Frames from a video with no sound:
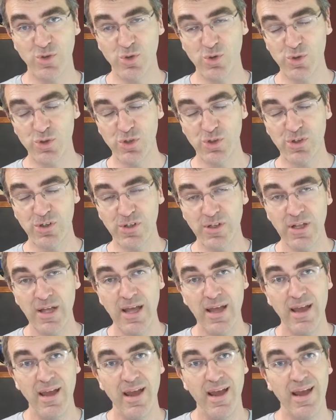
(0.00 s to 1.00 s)
social,
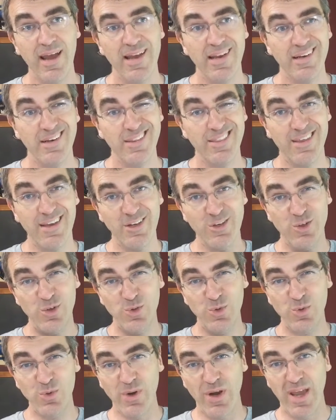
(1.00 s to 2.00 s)
and they
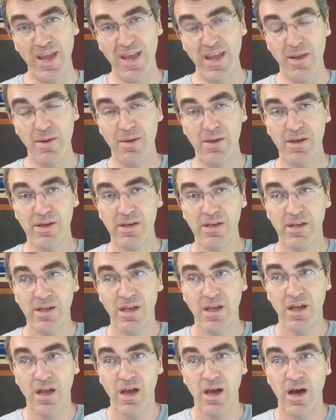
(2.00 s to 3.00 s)
do a
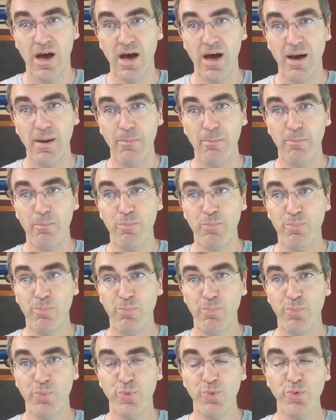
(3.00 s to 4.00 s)
uh,
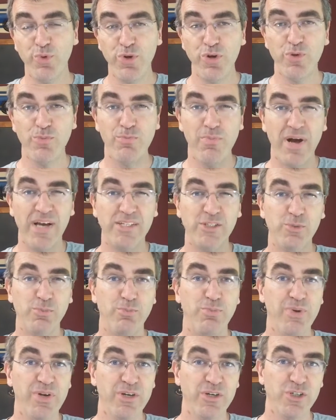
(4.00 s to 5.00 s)
brew your best
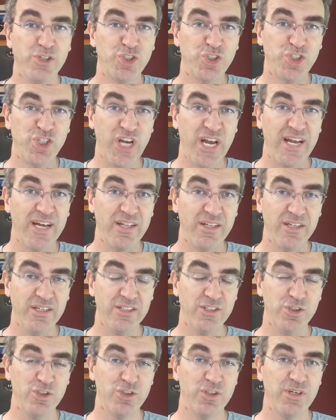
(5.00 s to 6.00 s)
beer
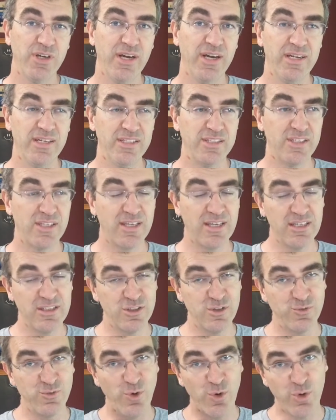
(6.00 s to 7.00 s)
challenge, and it
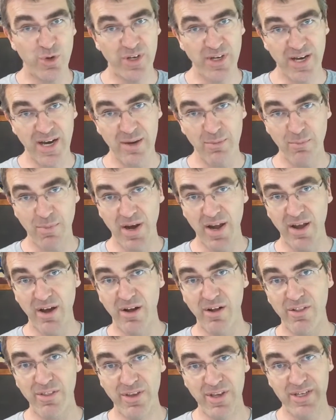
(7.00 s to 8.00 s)
gets voted on by
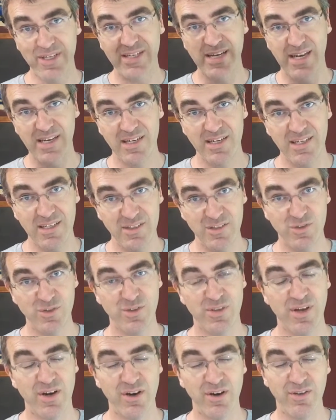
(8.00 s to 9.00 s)
all the attendees
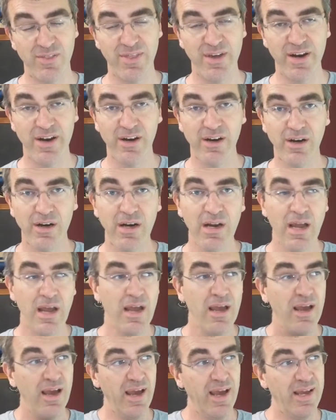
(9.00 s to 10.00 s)
that are there,
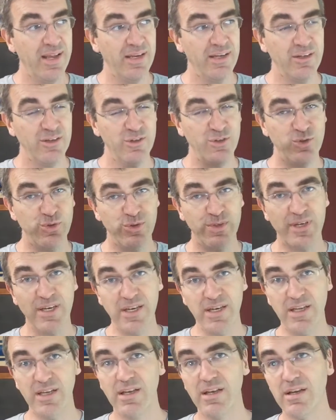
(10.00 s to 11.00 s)
and you
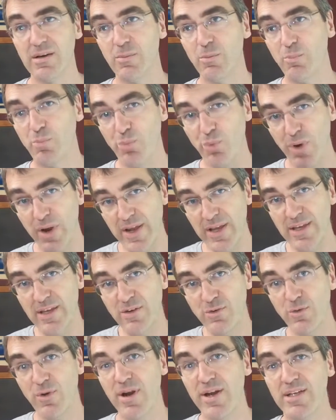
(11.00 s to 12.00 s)
get
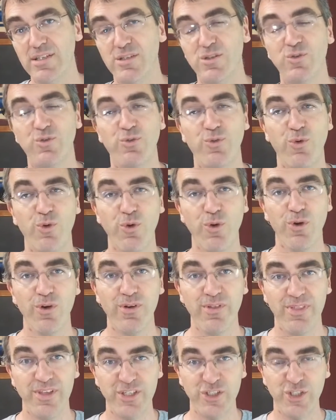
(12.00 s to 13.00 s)
bragging rights for
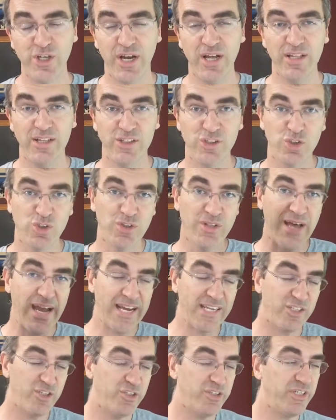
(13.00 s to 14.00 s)
the challenge.
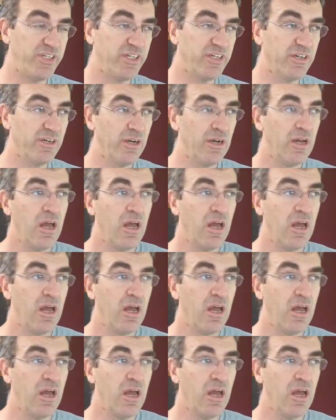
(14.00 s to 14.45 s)
Last year